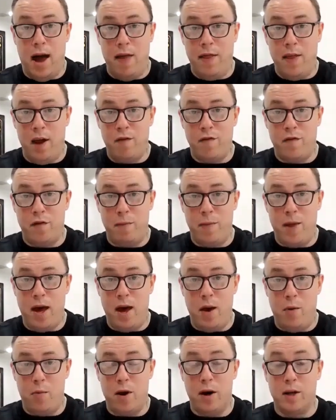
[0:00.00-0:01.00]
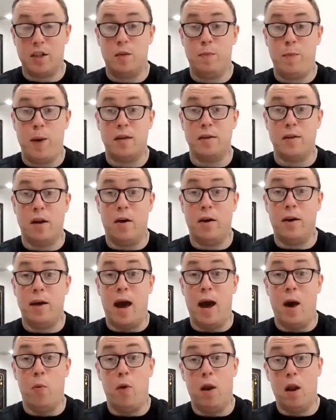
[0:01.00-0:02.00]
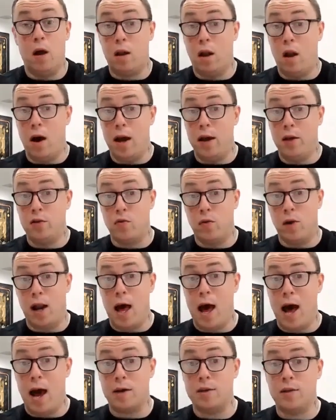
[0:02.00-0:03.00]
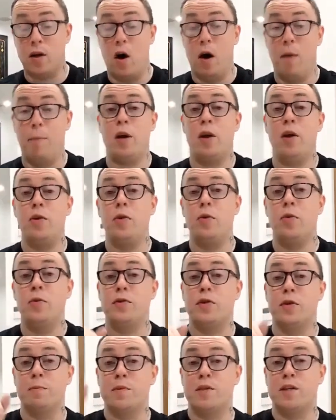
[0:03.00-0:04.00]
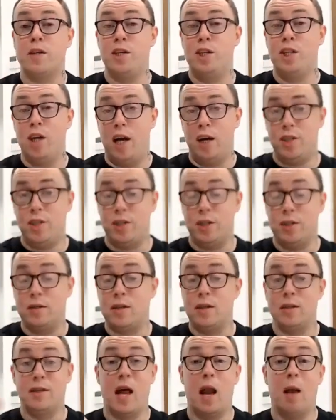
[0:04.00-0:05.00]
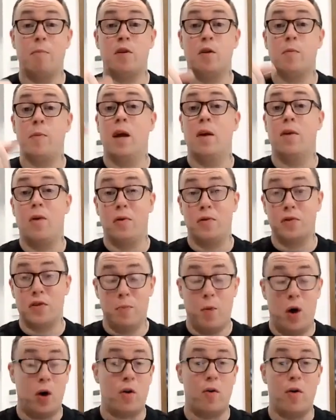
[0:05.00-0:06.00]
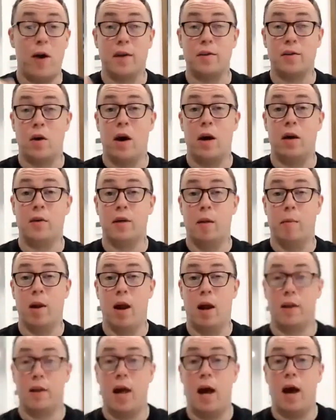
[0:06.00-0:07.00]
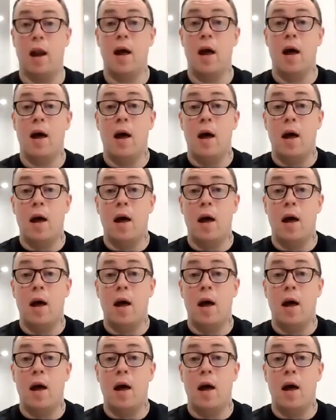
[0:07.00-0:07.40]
And then from there, we're expected, okay, well, a client is relaxed. I'm going to use some suggestions to tell them to be a non-smoker, anxiety, or something like that.